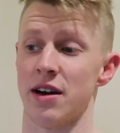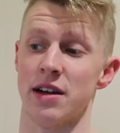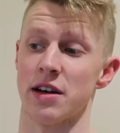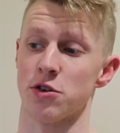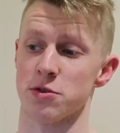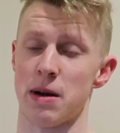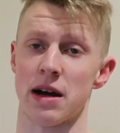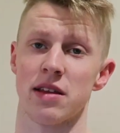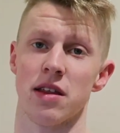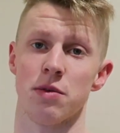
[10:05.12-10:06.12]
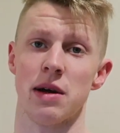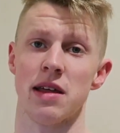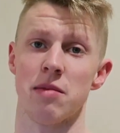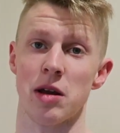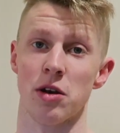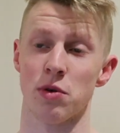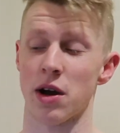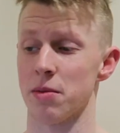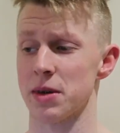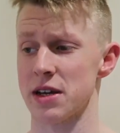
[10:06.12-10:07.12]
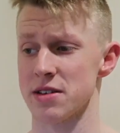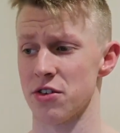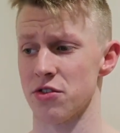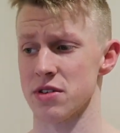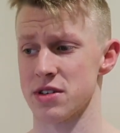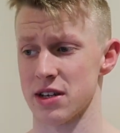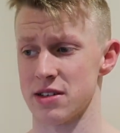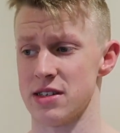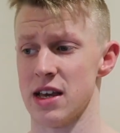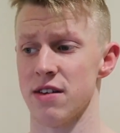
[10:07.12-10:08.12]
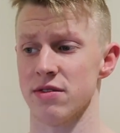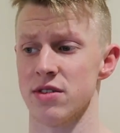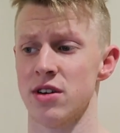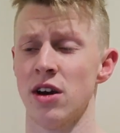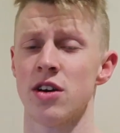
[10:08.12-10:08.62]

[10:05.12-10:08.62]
and then it goes back the other way. Then my low carb day is 167.